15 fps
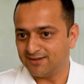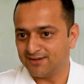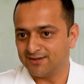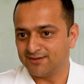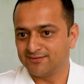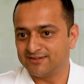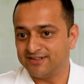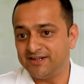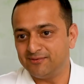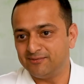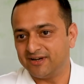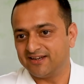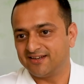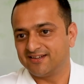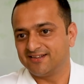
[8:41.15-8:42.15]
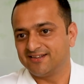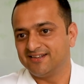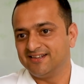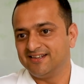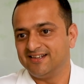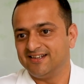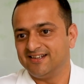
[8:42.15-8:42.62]
of Citibank
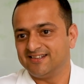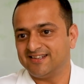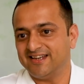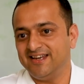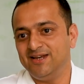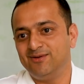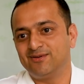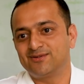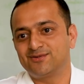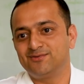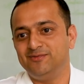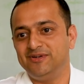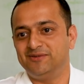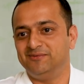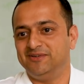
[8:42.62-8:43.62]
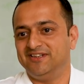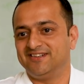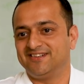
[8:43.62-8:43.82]
saying he wants to meet me.